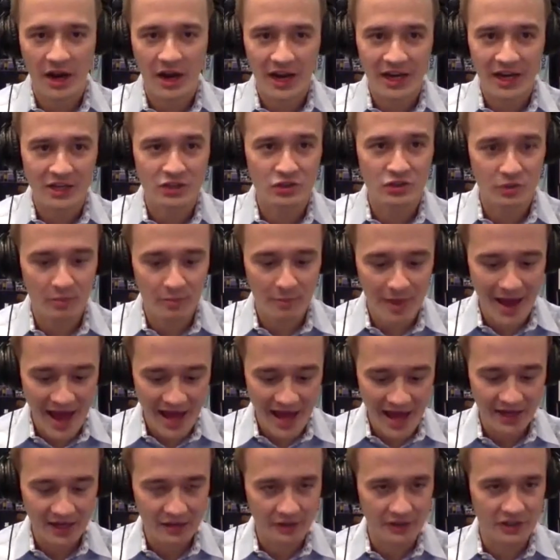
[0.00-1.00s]
it can
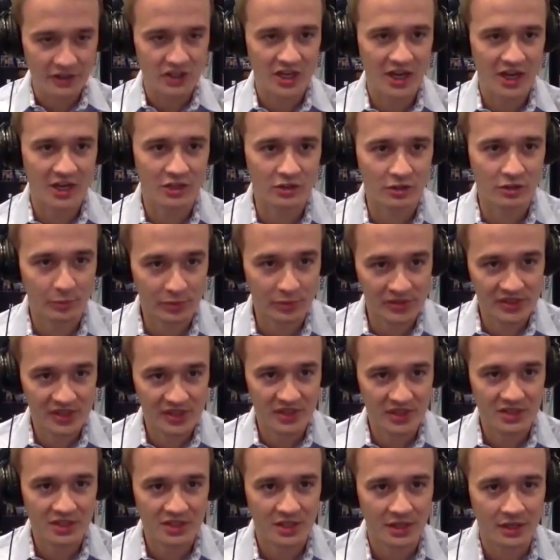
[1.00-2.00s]
dramatically change your
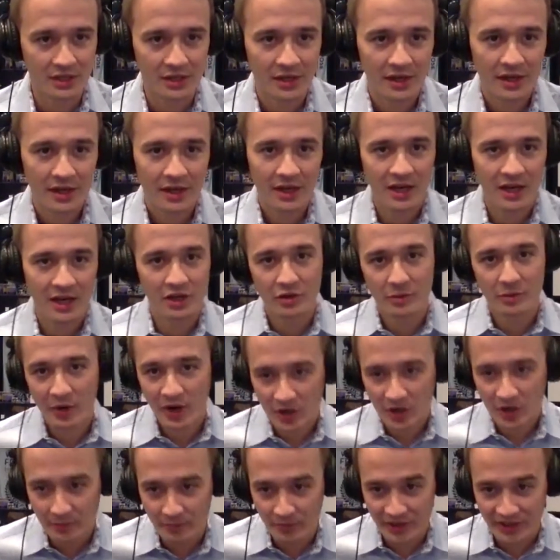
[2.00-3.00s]
position in your
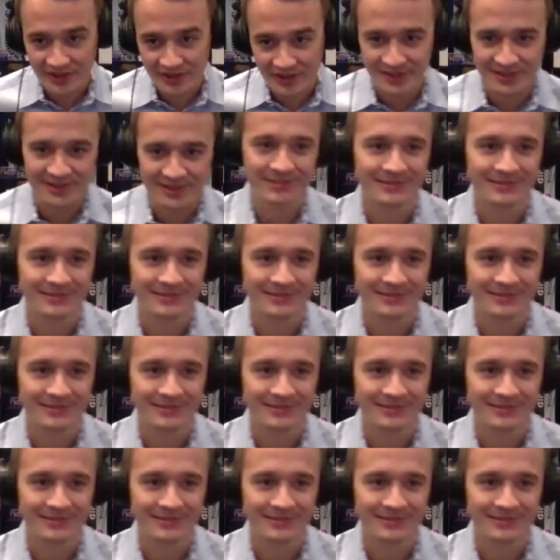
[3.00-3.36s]
marketplace.